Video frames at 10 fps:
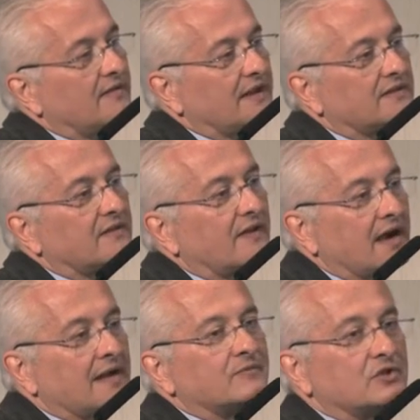that there
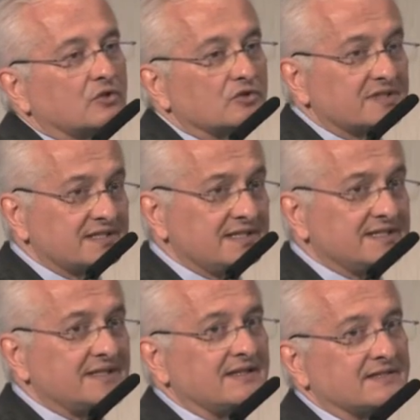are
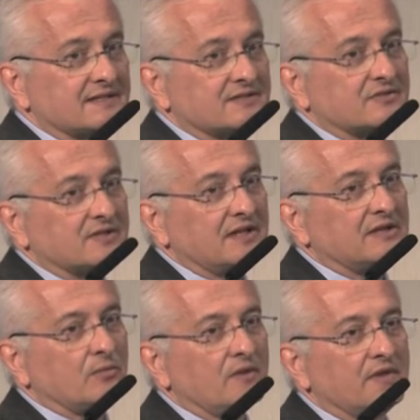toxicities
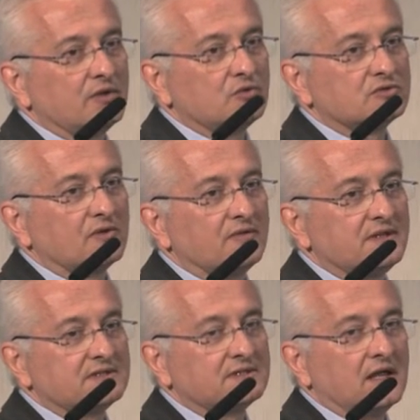associated with the use of
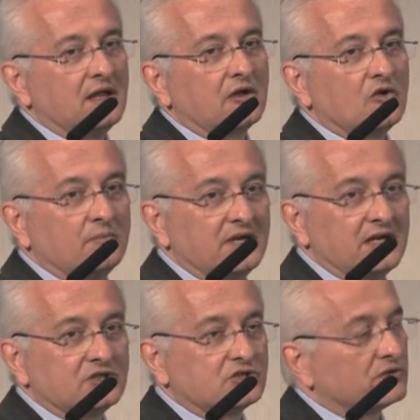these
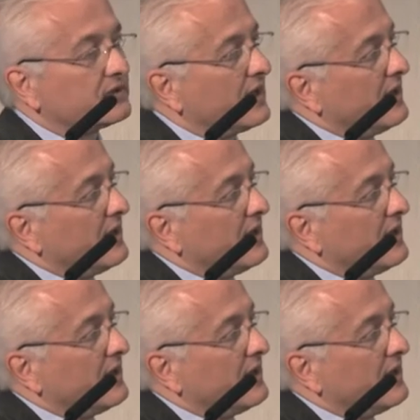combinations